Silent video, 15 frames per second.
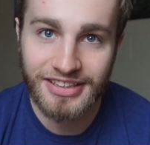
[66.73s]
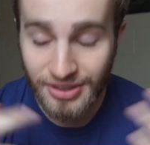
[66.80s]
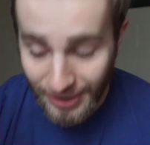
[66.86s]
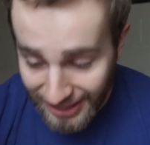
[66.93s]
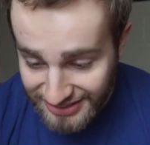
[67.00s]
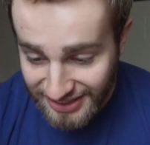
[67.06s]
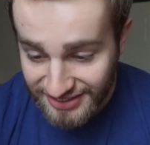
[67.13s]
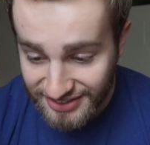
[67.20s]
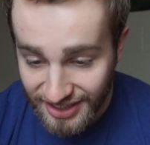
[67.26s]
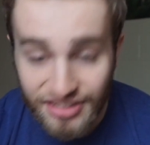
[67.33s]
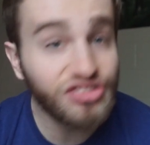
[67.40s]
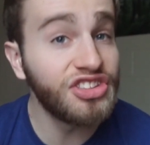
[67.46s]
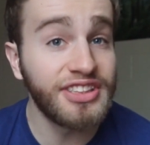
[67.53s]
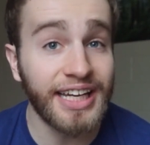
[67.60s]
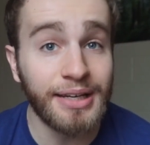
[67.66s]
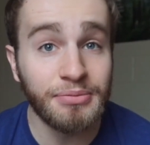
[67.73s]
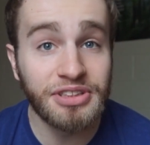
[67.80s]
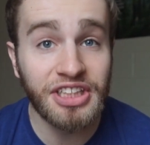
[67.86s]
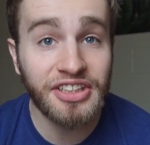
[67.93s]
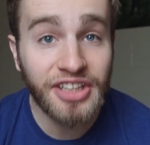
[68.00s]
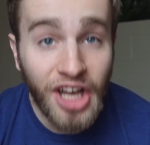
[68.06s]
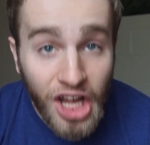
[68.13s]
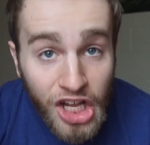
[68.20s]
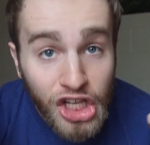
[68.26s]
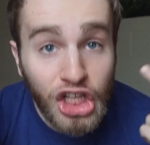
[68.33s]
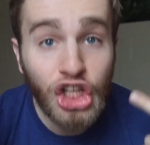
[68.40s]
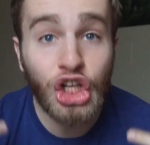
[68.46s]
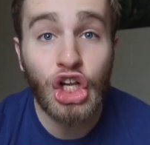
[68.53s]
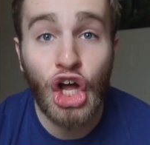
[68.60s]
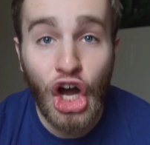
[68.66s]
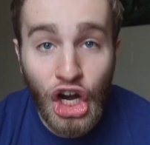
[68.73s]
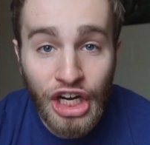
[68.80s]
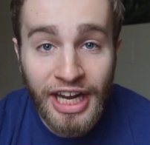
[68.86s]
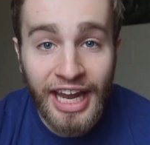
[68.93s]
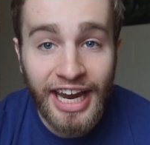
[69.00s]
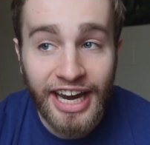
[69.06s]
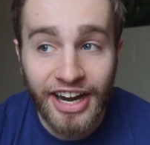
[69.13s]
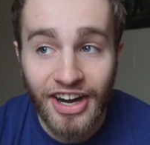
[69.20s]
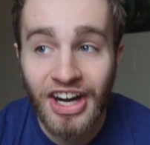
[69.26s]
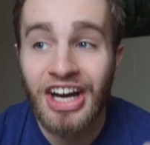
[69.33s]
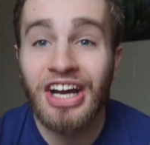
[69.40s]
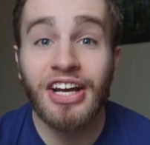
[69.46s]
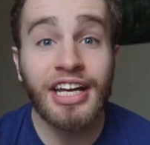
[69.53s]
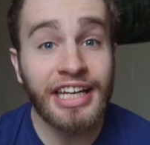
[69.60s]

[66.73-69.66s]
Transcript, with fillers: So as I said, Samson, long hair,